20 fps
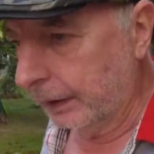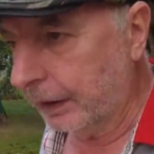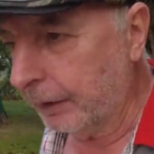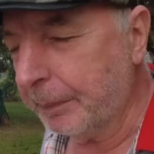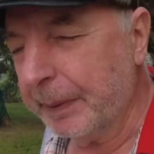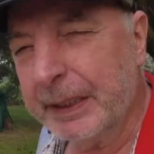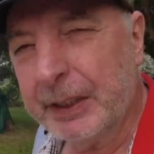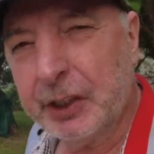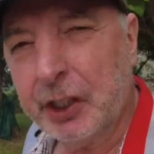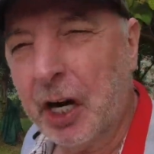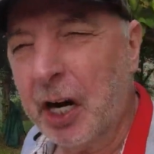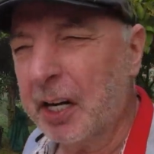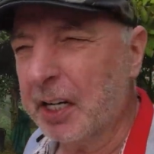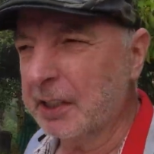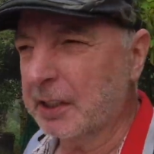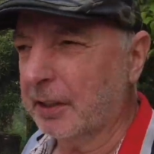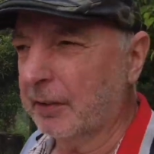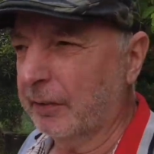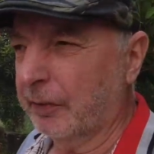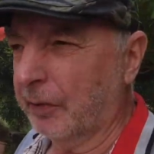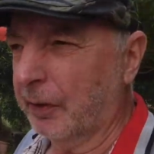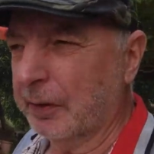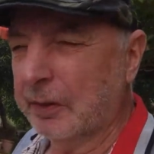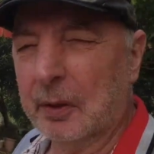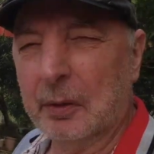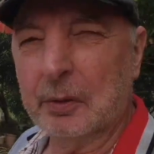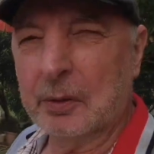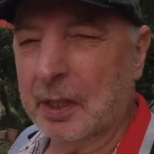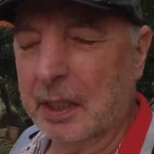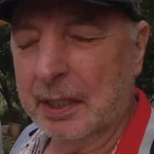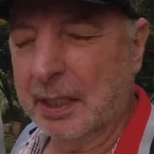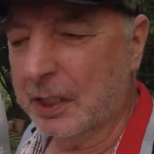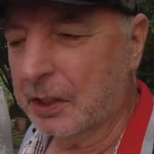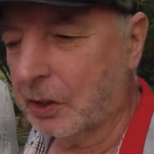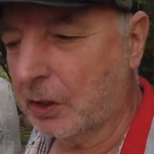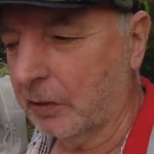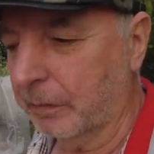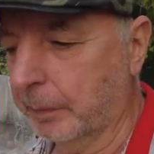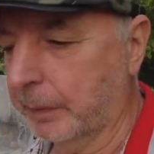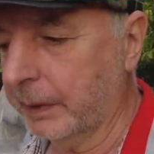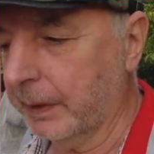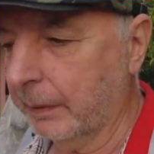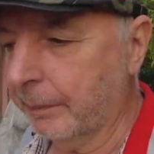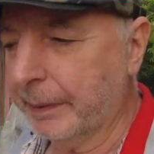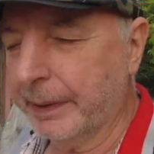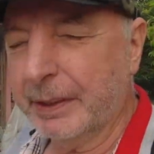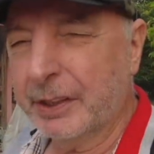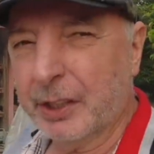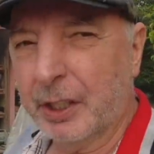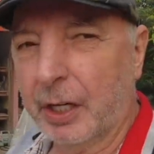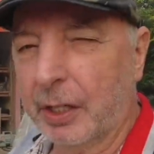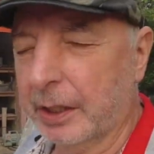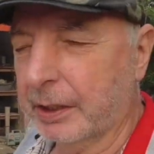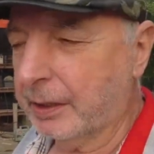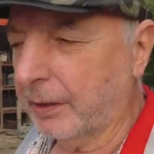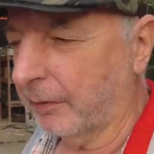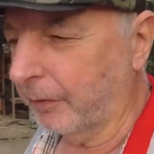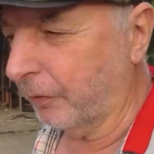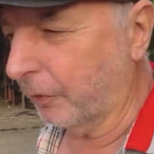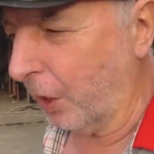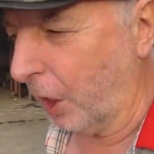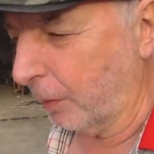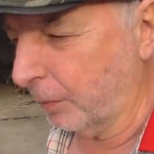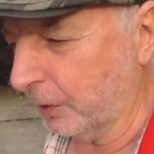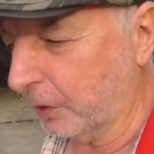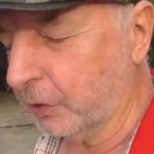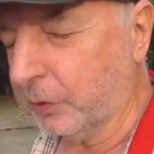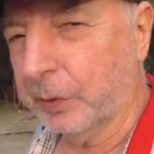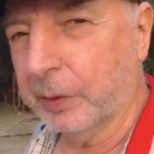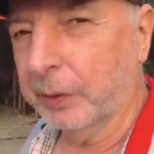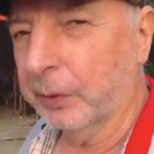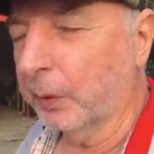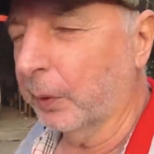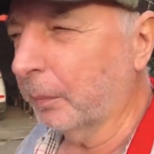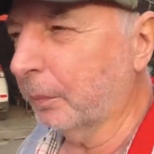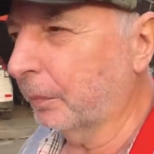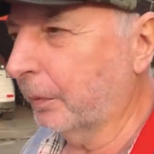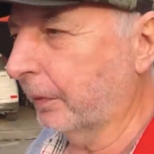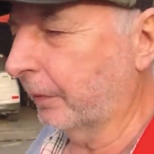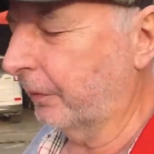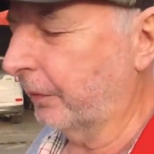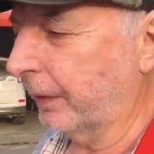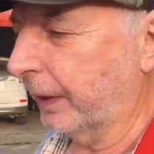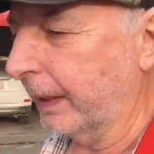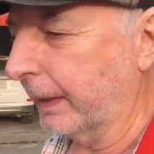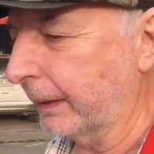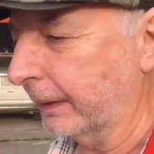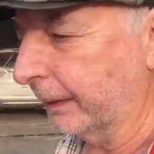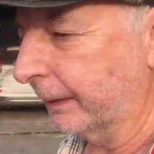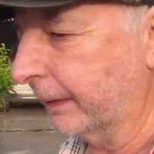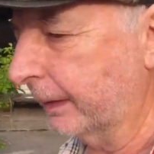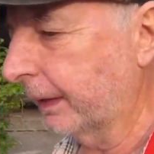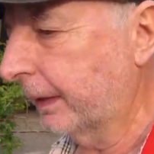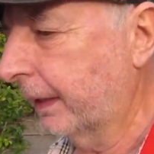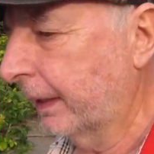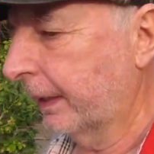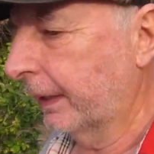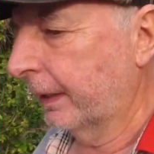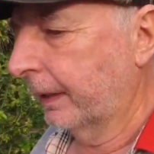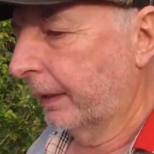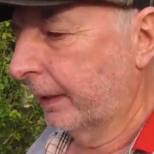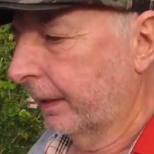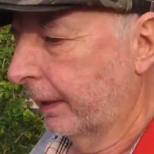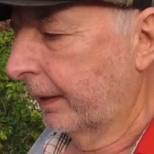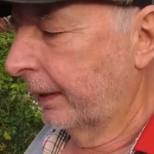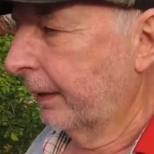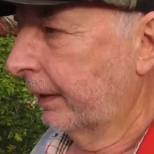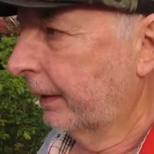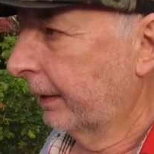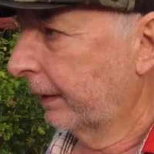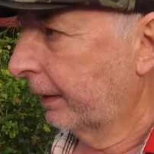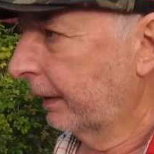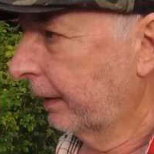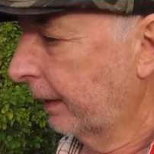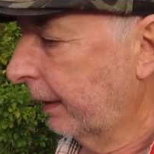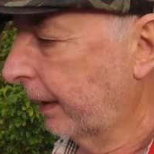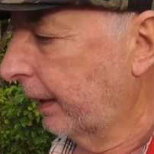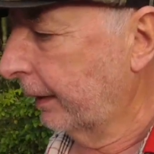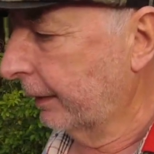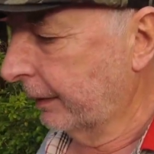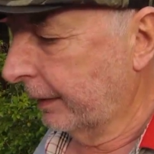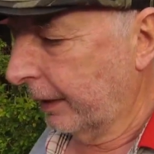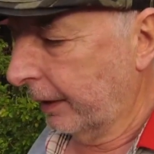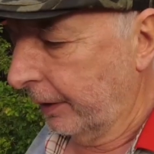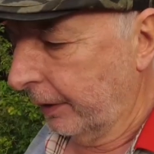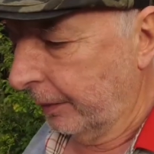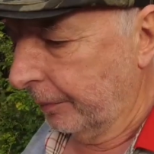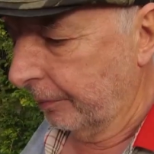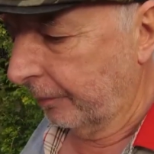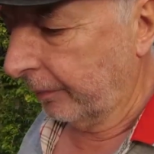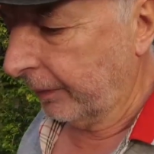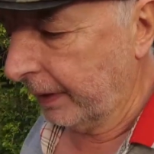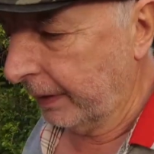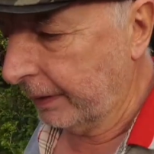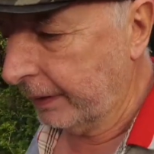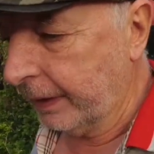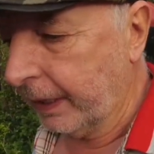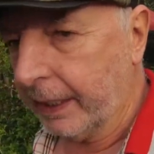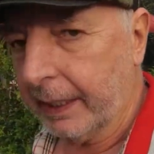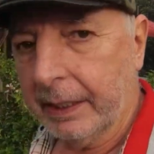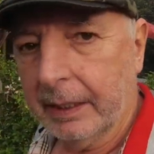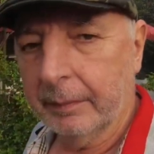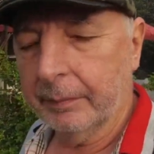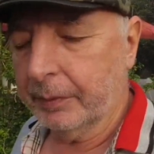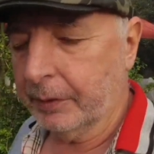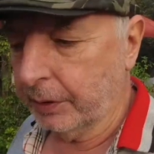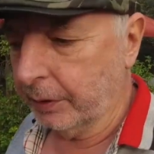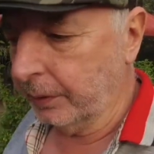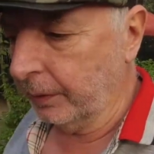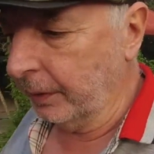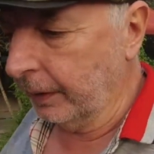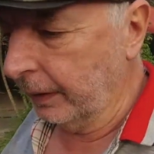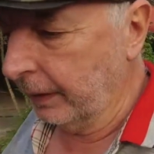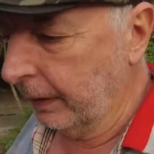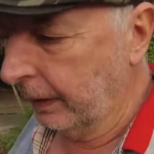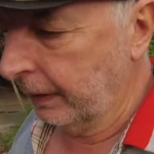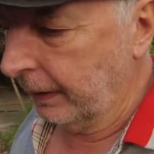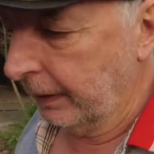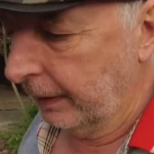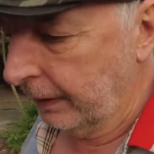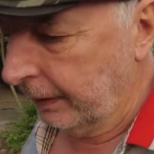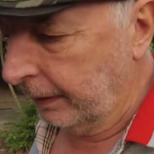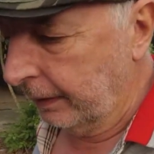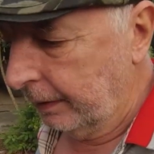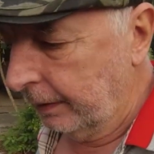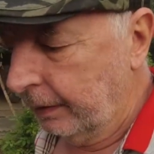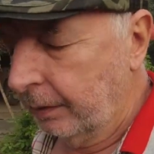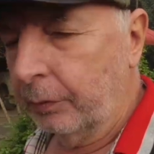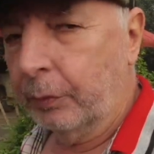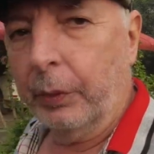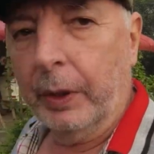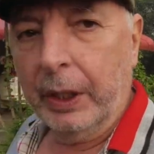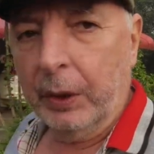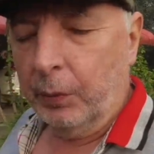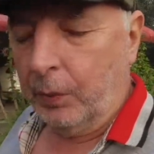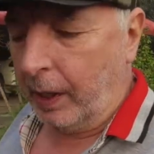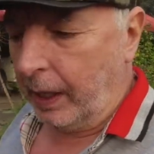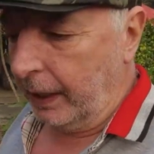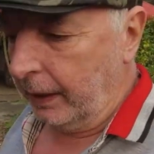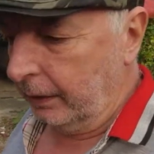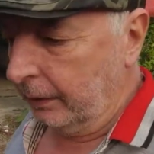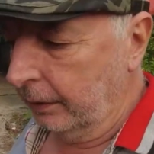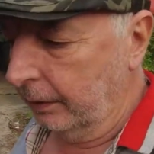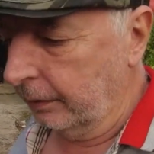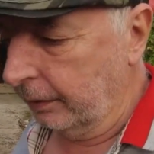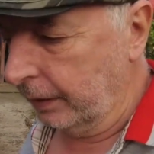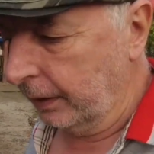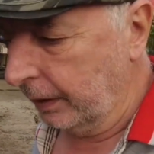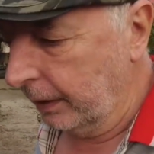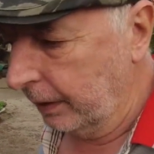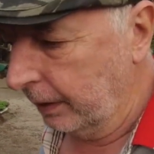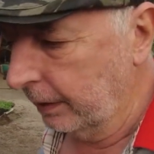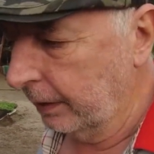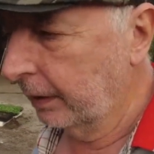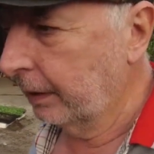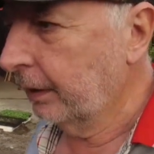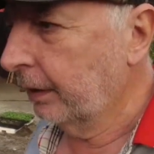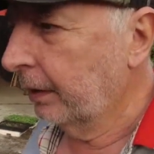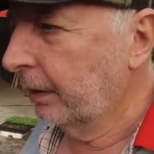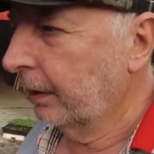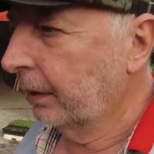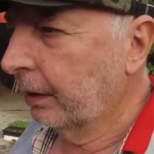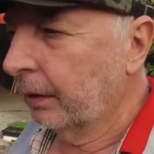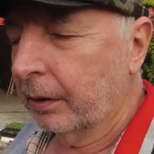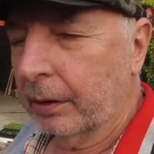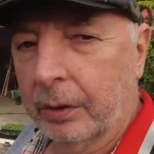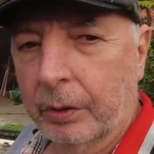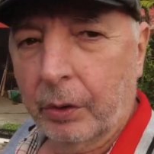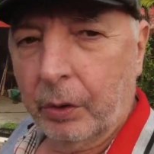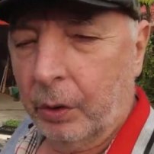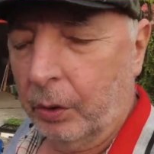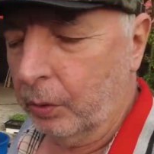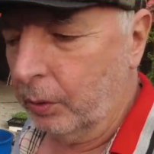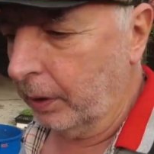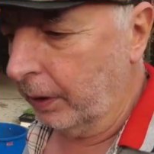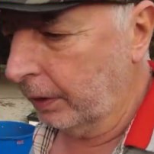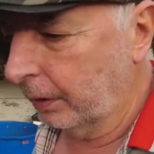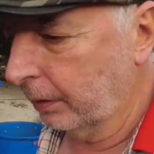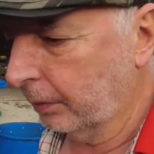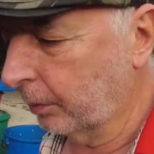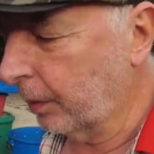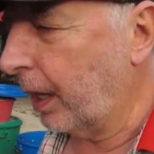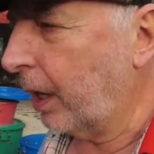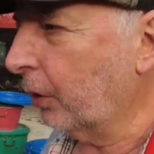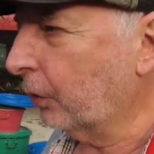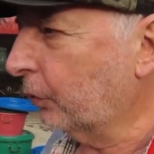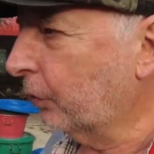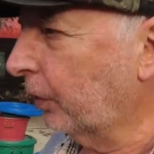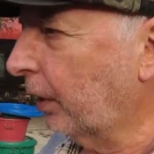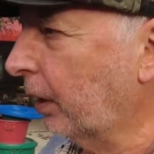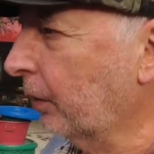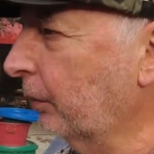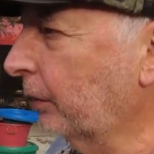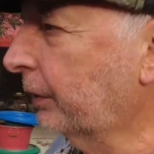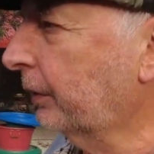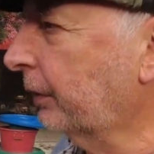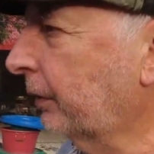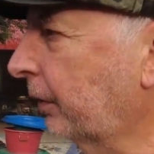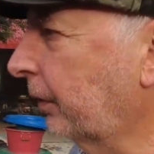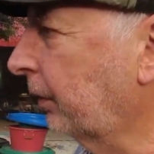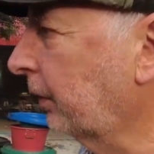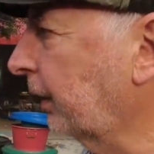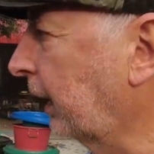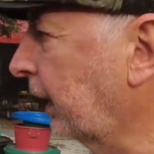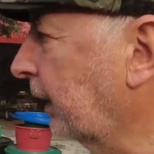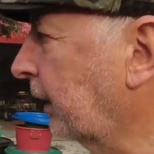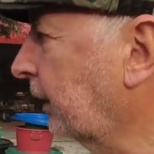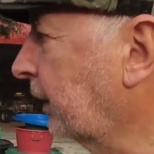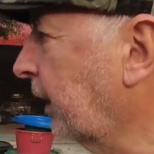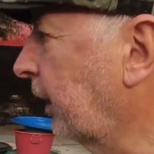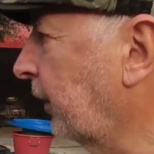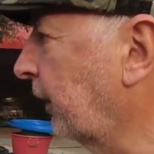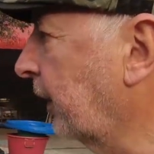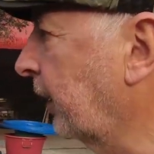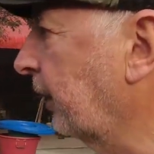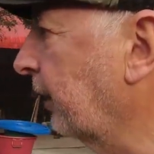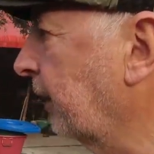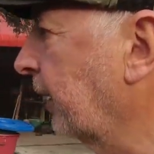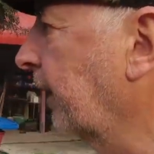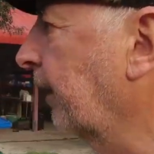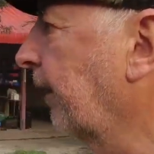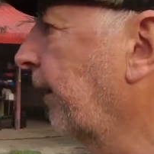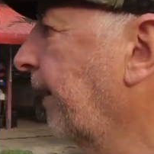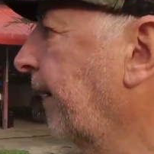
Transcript: been targeting, not only this government, they've been targeting farmers for a number of years, and telling them to rewild and grow wildflowers and all that carry on,